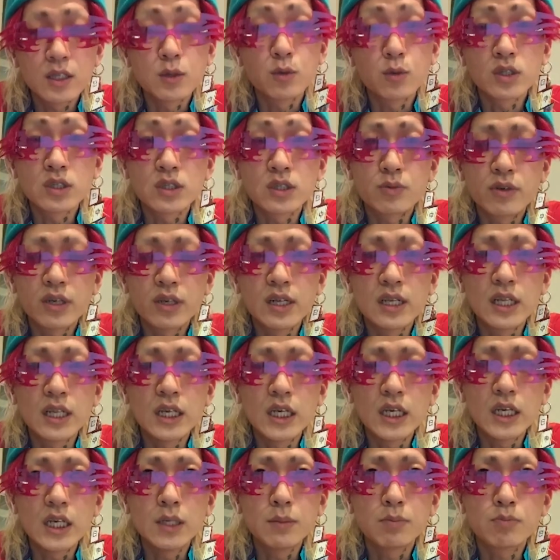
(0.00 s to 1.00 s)
was
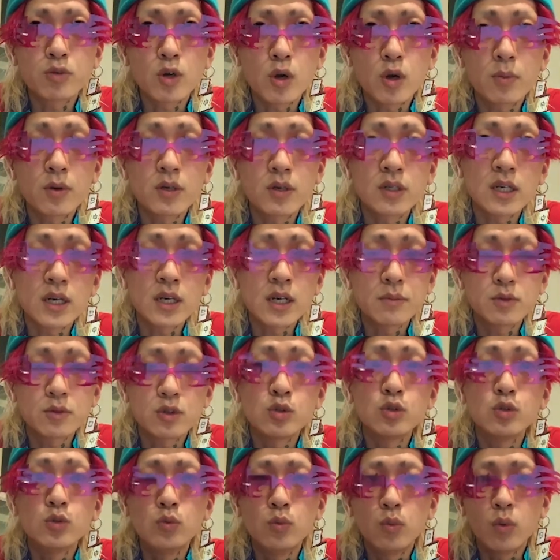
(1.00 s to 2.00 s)
really proper time
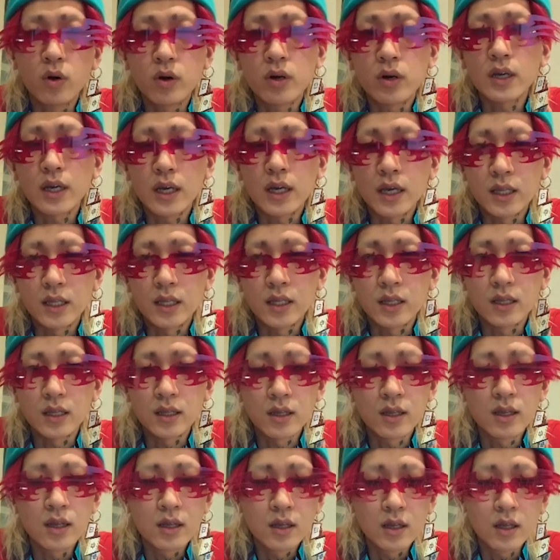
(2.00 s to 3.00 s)
to work
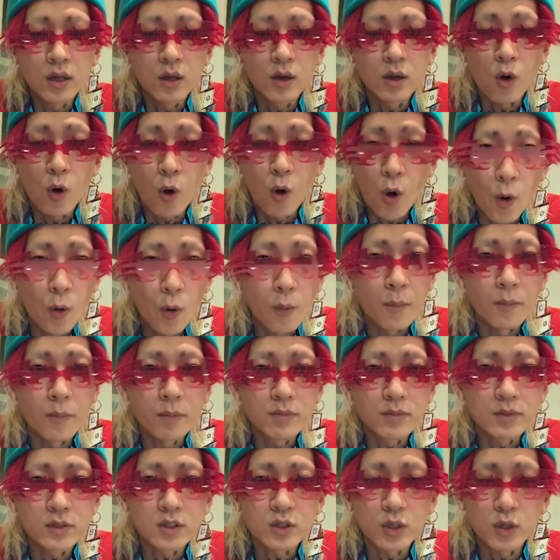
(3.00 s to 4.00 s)
in home.
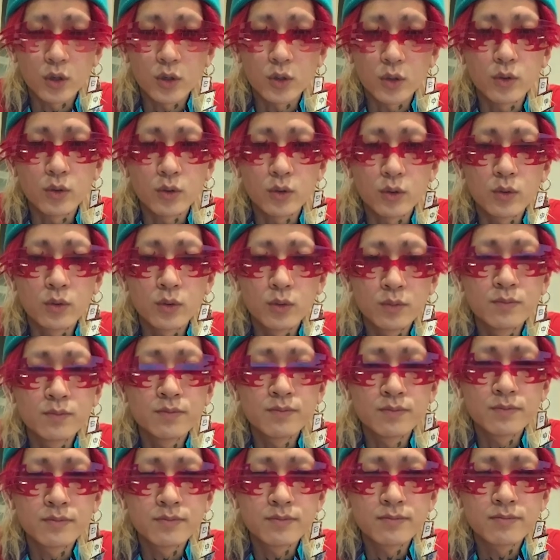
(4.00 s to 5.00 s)
So
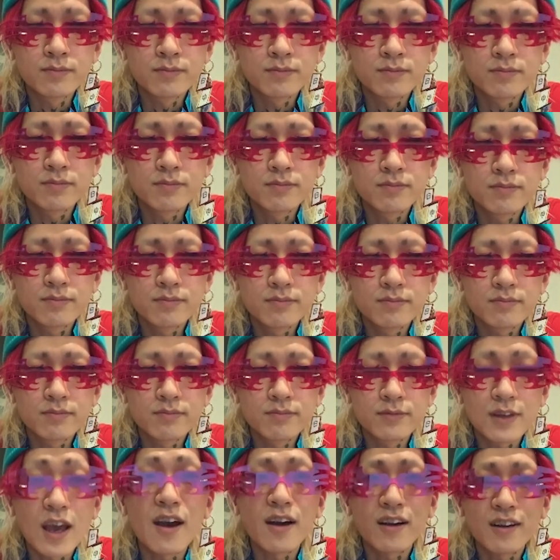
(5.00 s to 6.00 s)

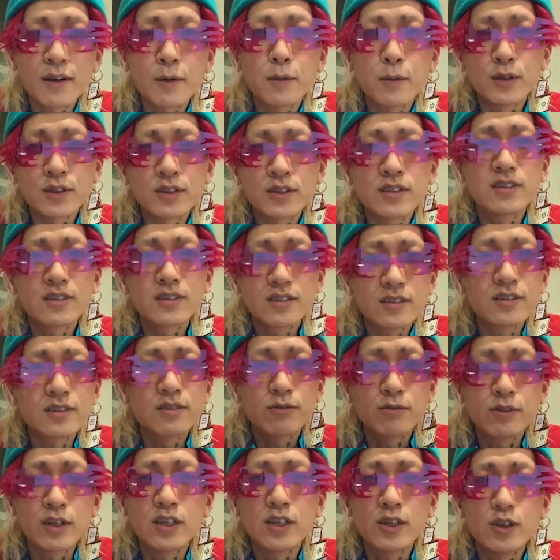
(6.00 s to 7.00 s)
yeah, it was
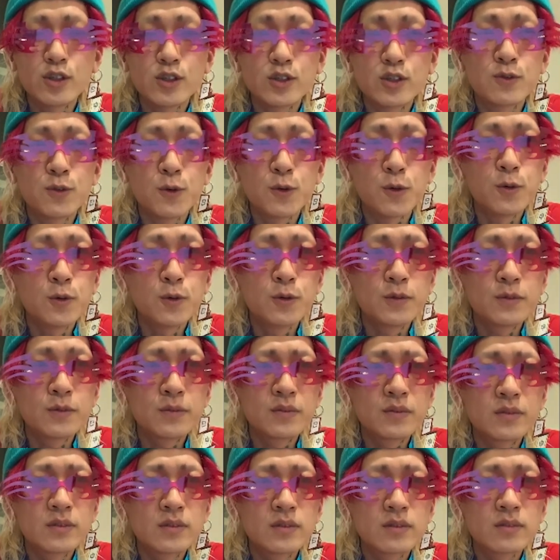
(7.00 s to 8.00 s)
really useful
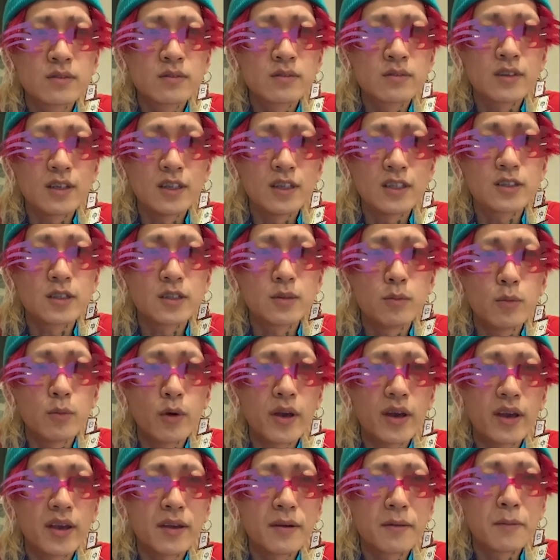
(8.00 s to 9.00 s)
in some
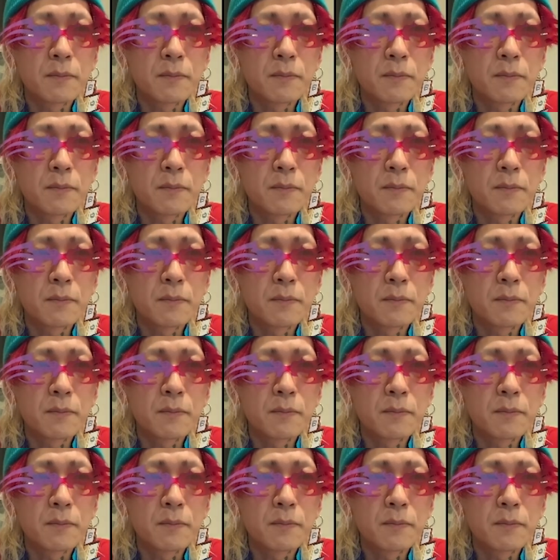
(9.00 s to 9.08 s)
way.